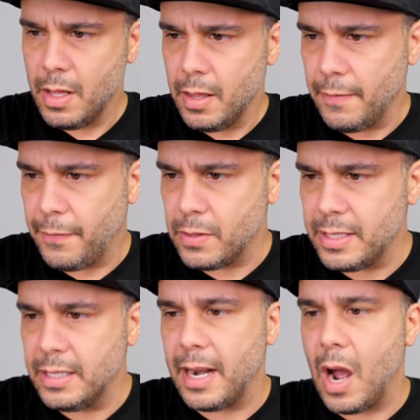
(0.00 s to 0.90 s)
The first
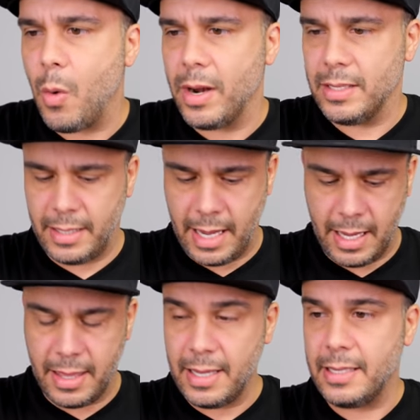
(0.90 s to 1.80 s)
thing that I want to
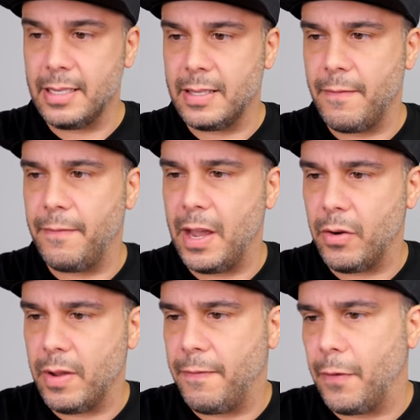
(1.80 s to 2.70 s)
state, this is the
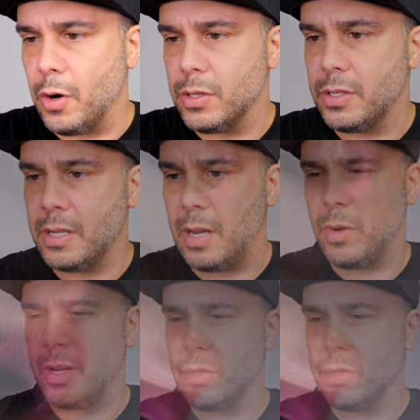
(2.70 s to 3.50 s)
very first, we're going